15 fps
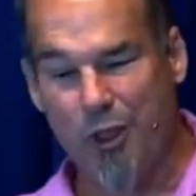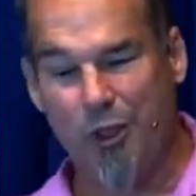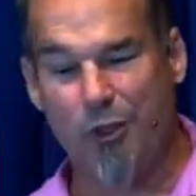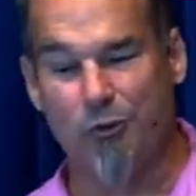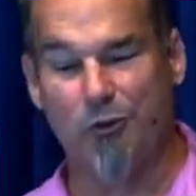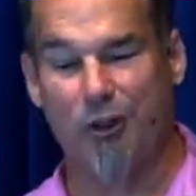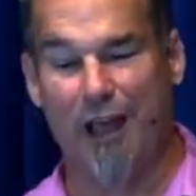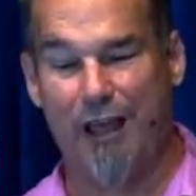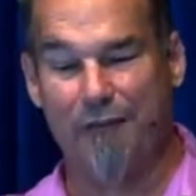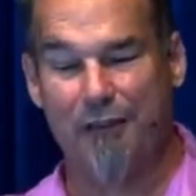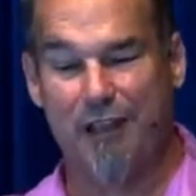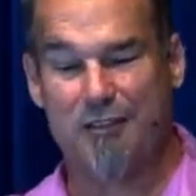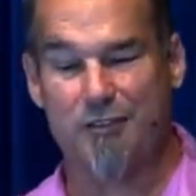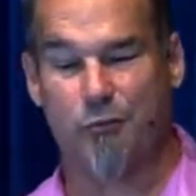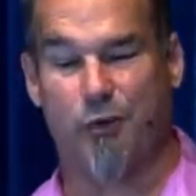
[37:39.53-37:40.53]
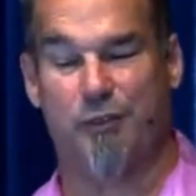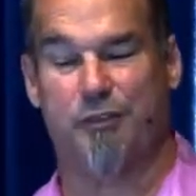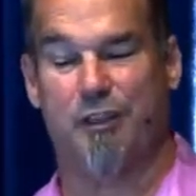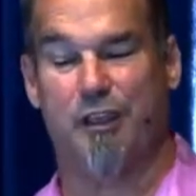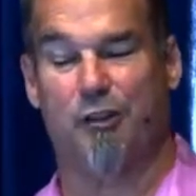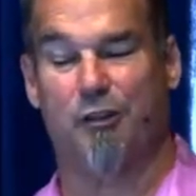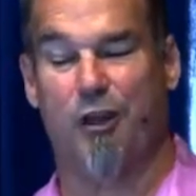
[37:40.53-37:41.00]
who love us with
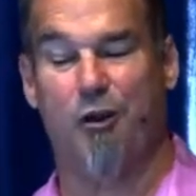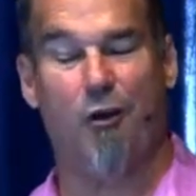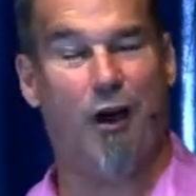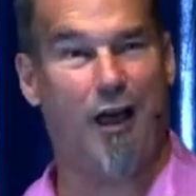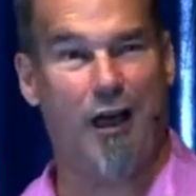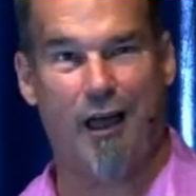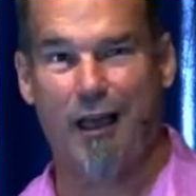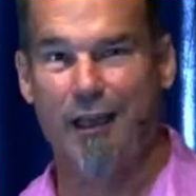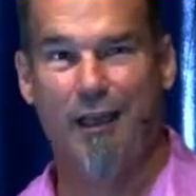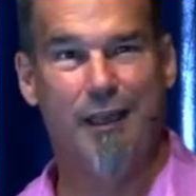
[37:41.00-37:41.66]
the aloha